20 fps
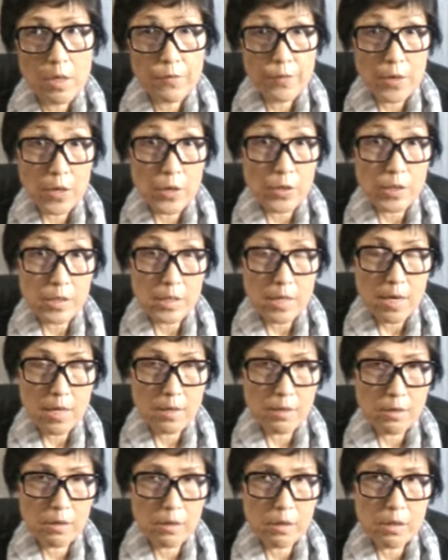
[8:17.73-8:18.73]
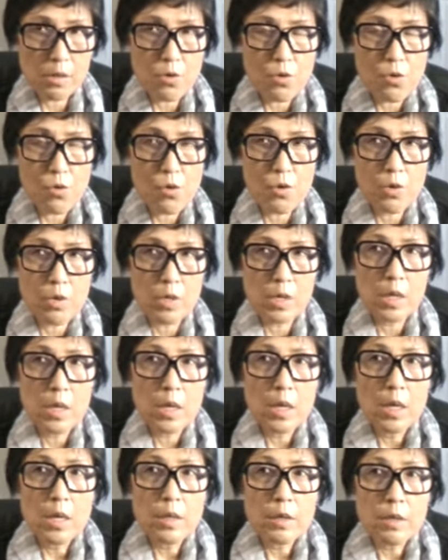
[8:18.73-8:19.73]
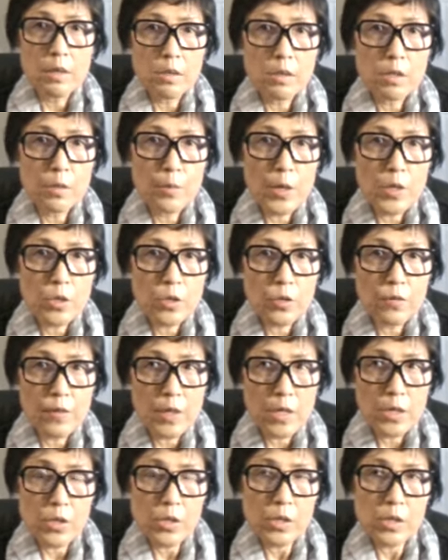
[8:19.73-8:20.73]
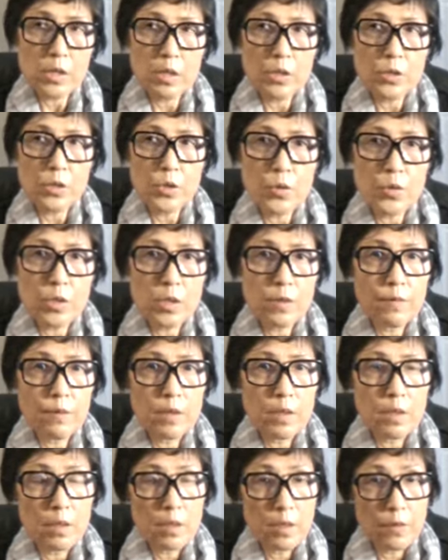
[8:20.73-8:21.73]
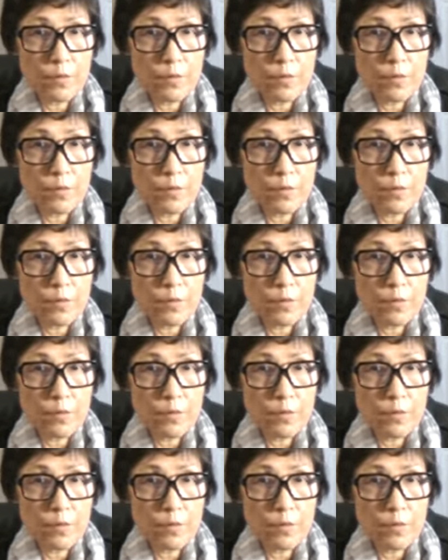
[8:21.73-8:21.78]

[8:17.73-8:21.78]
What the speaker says: pharynx cancer, or there's special virus associated with the